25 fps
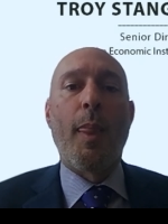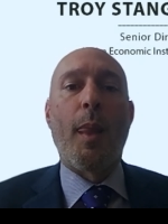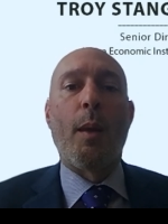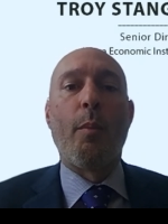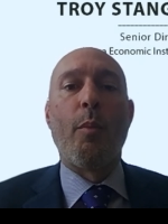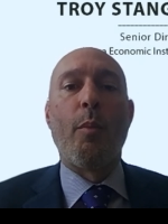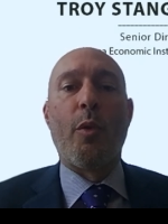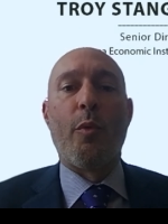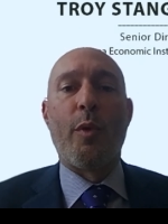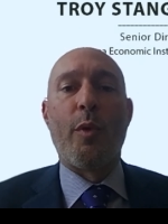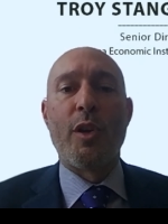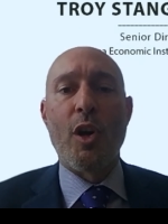
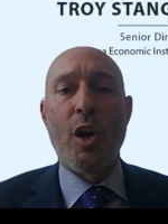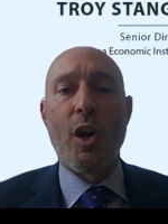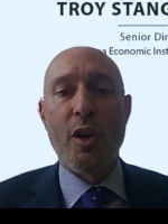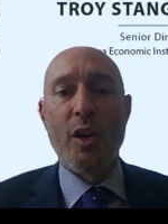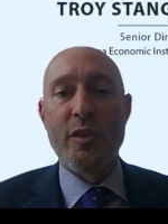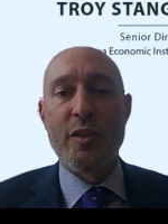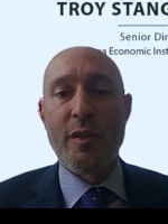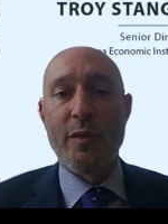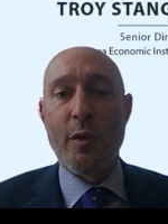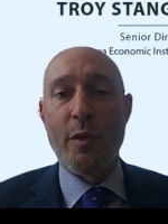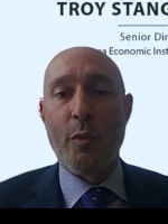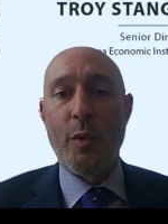But
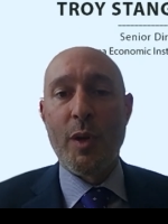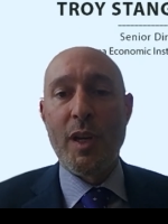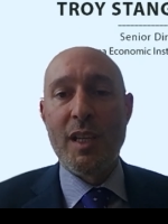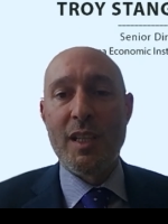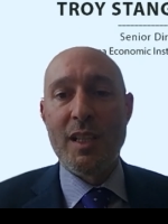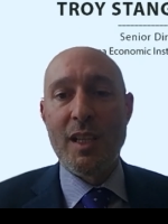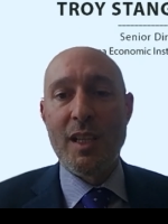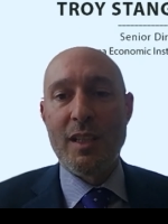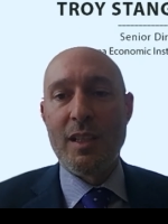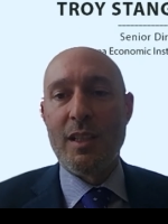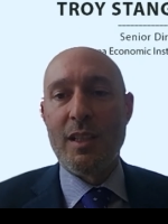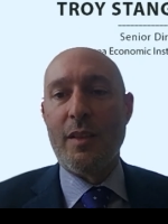regardless of the
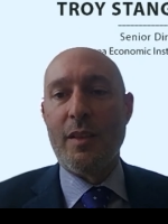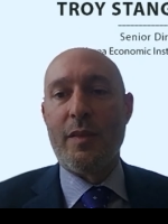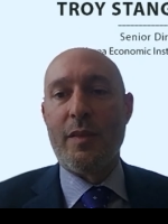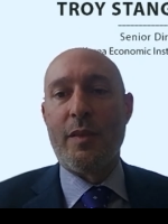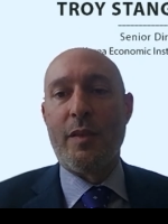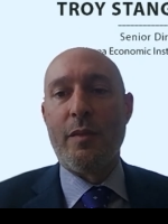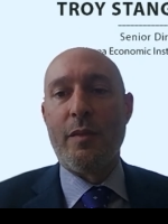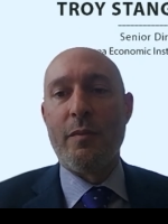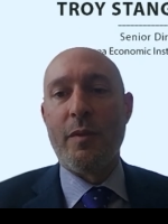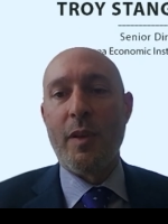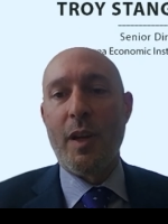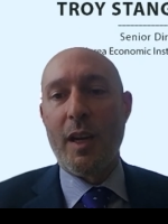reason, if
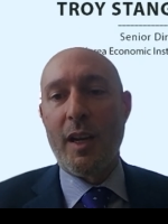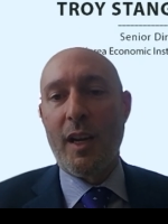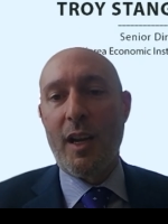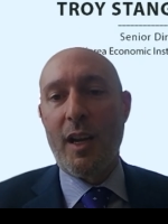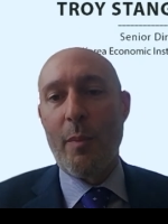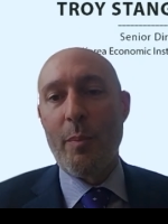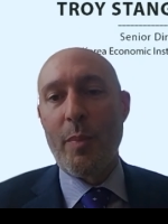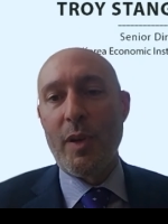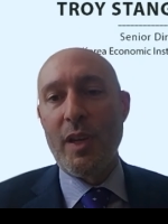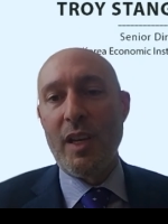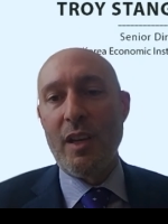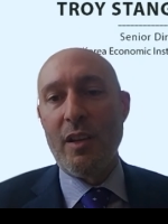a
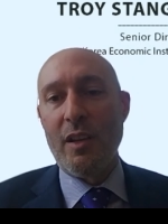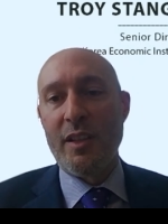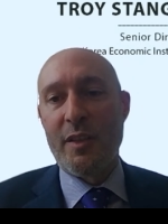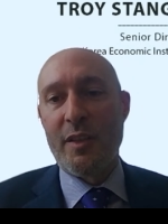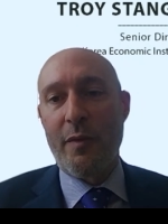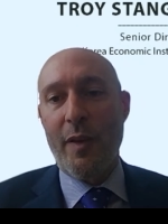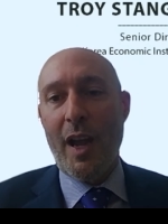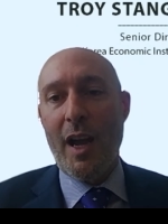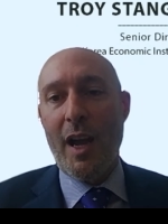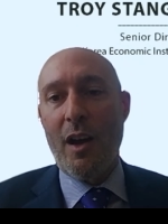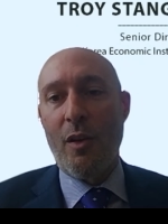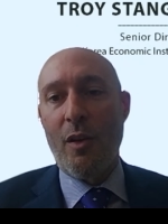company is
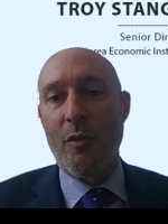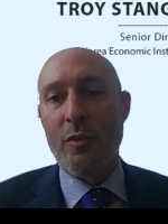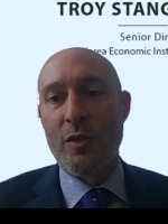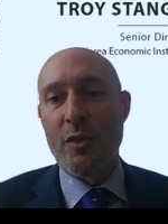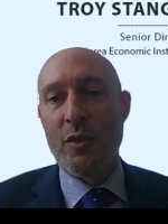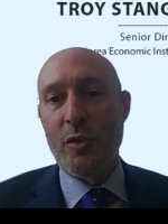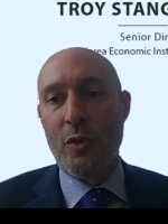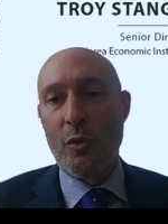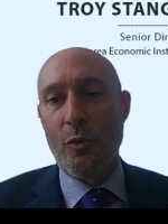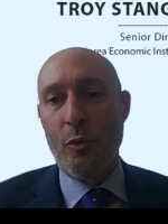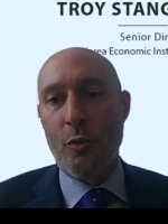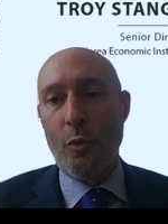found
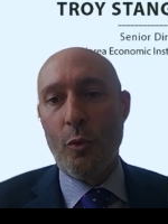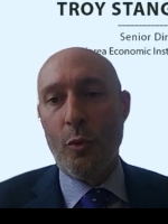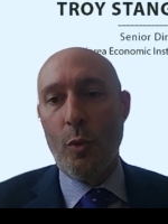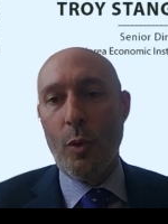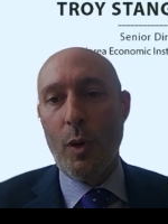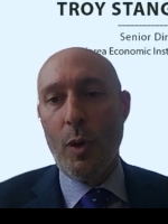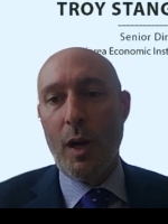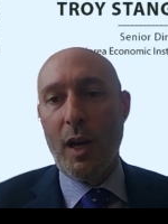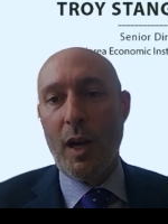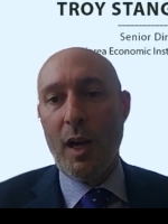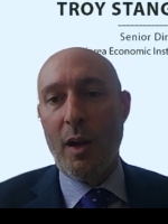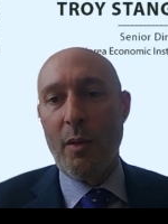
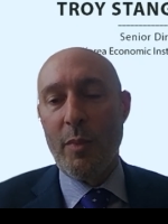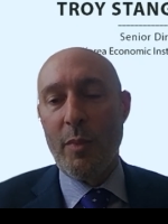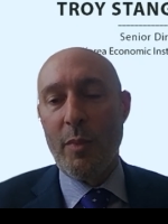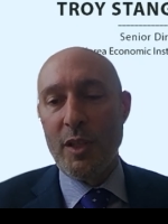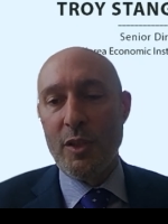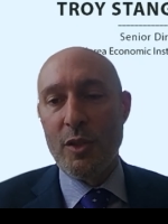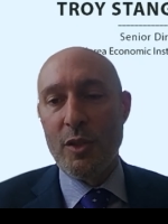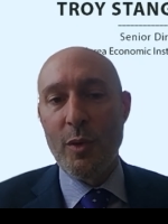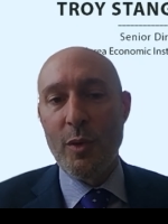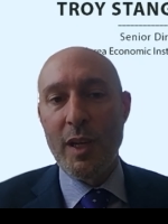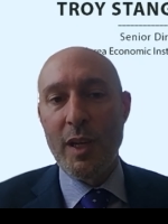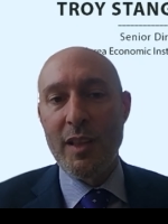to be
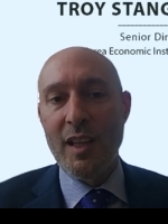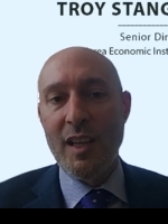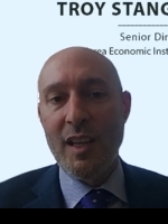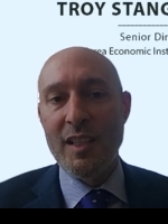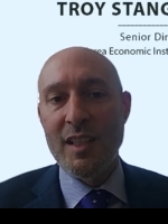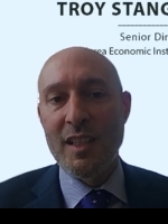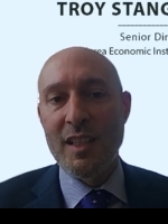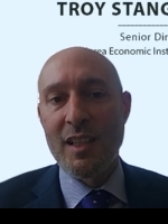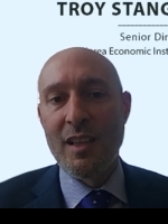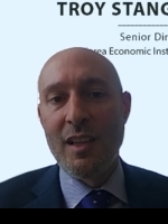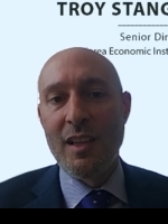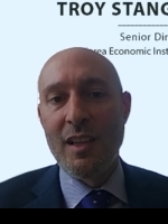doing
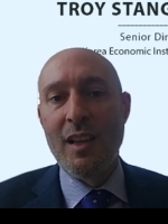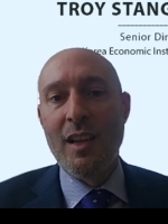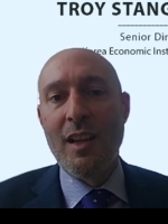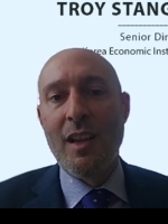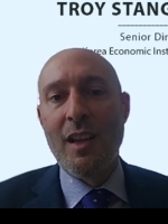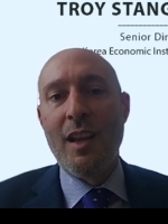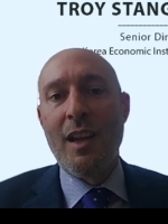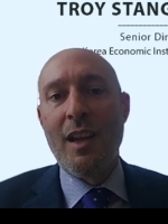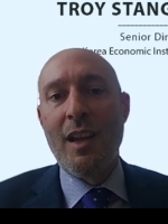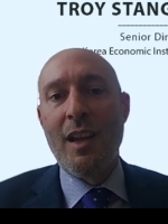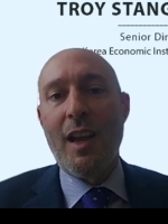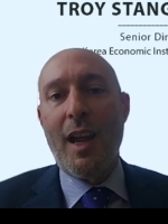this
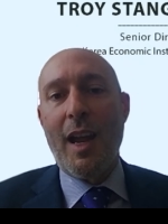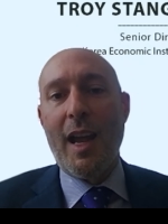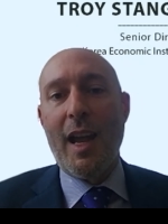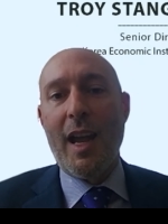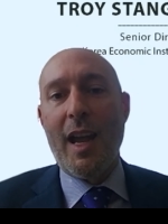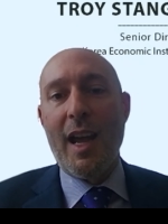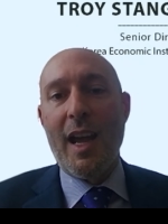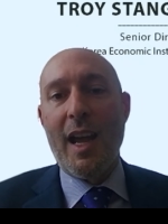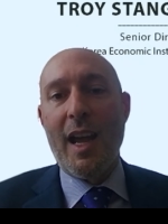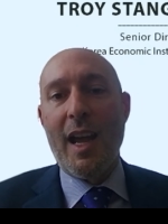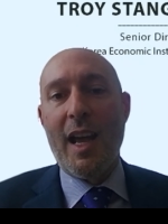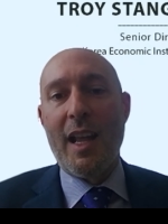
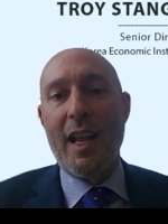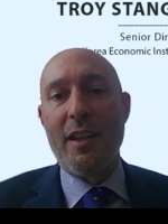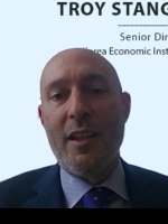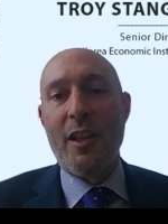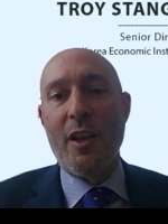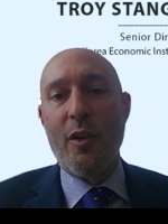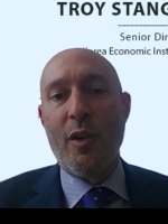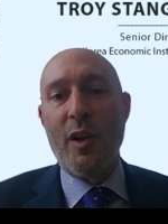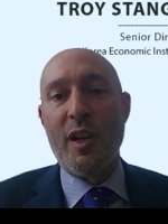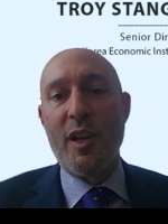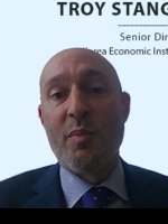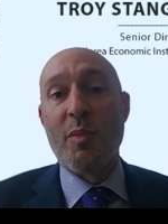and
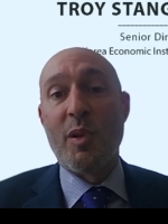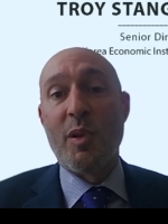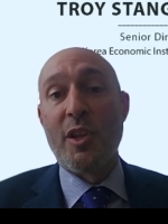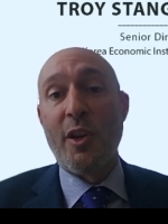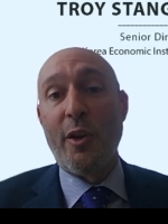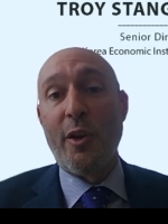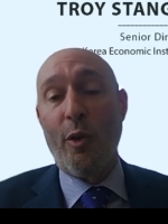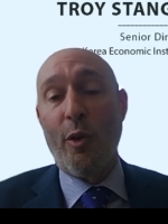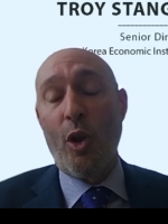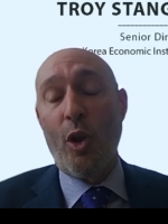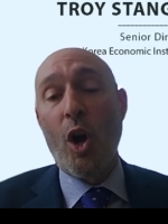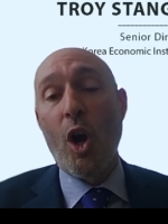there is
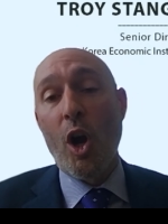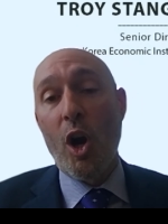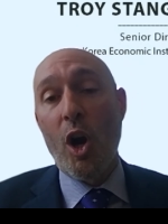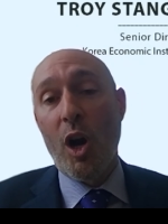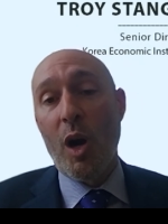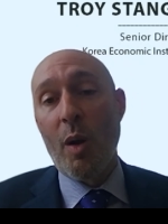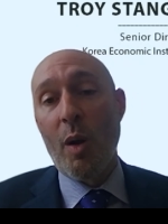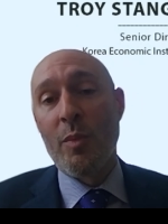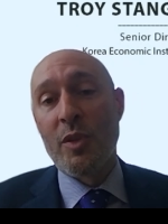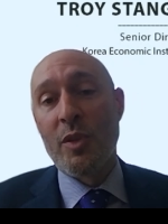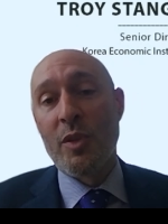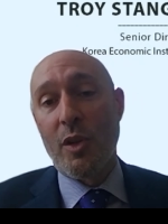material
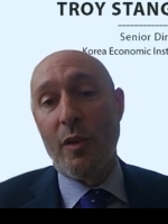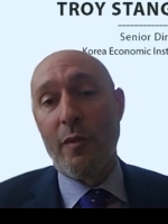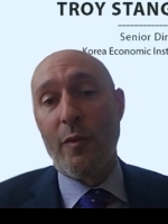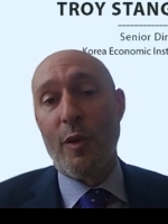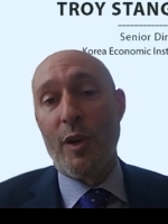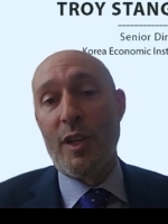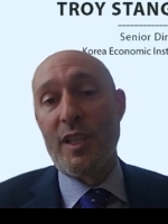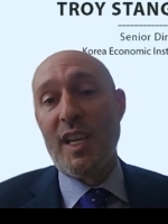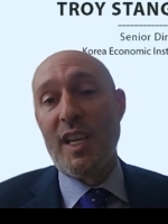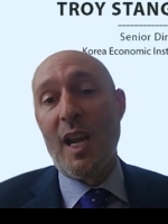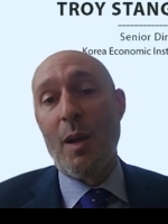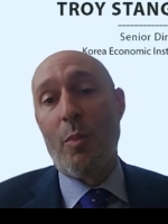harm, so for
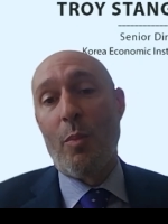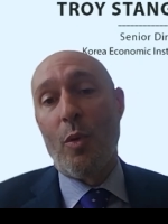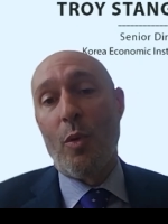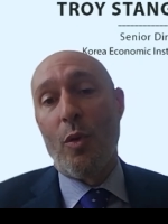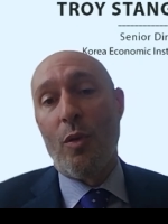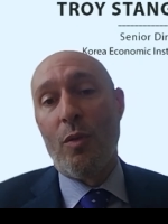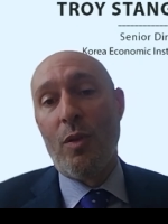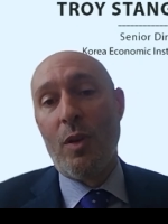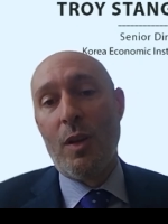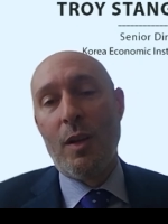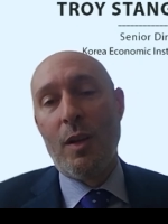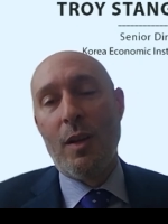
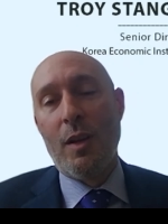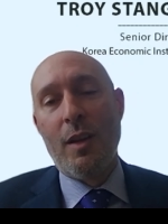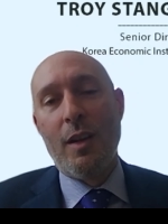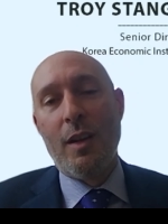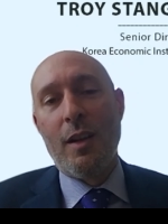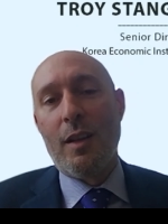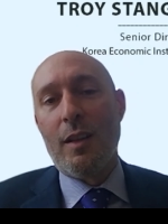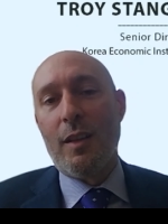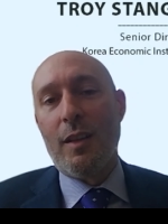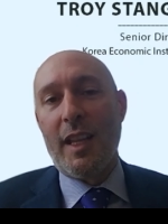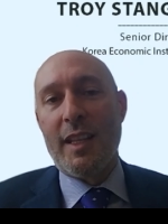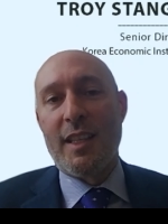example,
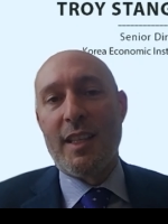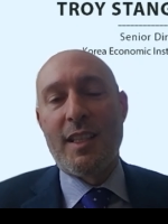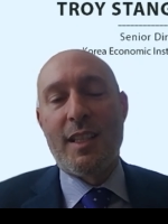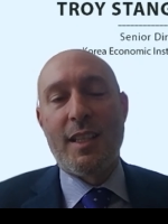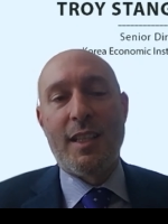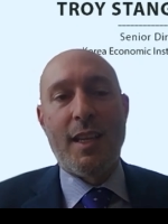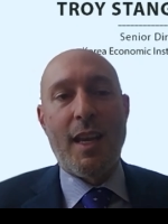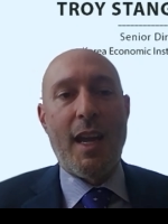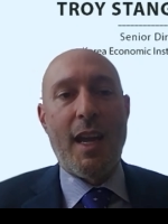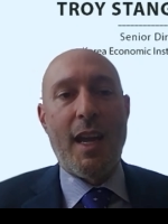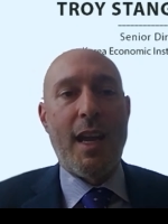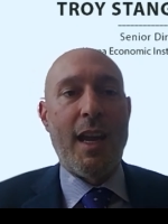let's
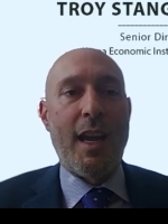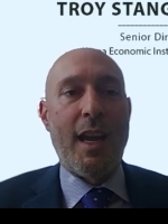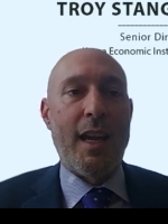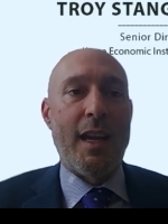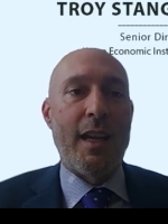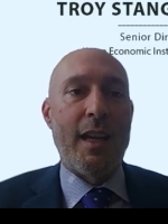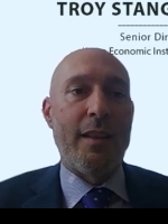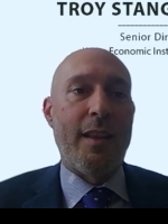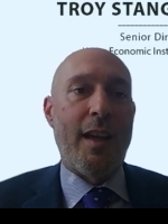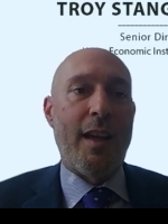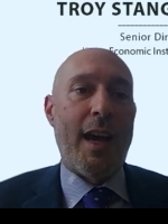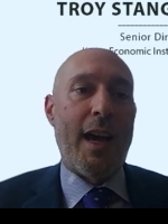
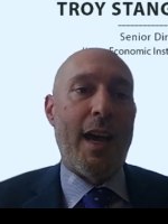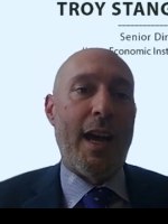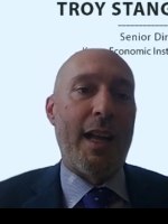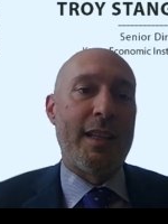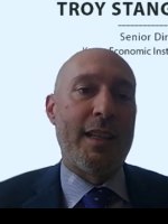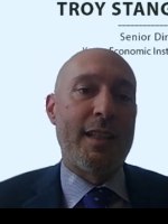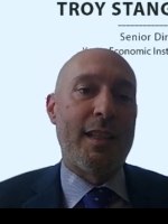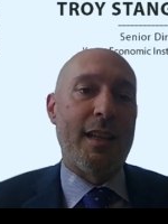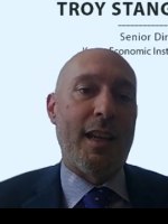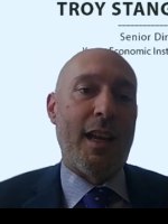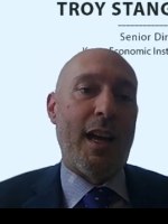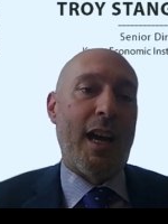say
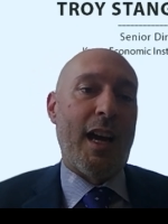that